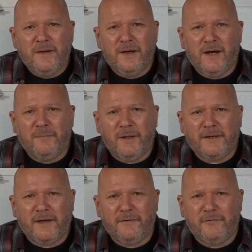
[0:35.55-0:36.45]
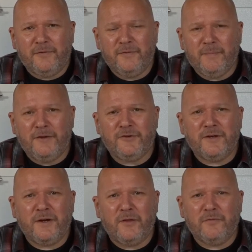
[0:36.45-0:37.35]
Like I've
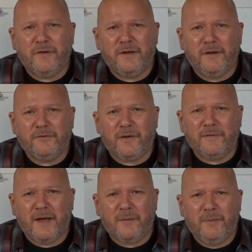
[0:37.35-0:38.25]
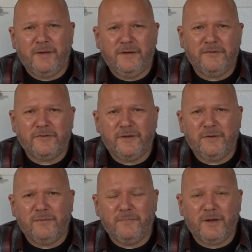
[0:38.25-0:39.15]
mentioned in other videos, I've got a pinion
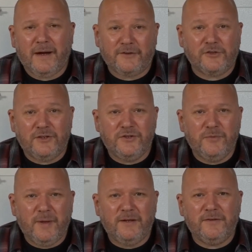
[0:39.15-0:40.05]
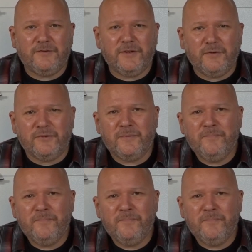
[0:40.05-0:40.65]
seal, or actually two pinion seals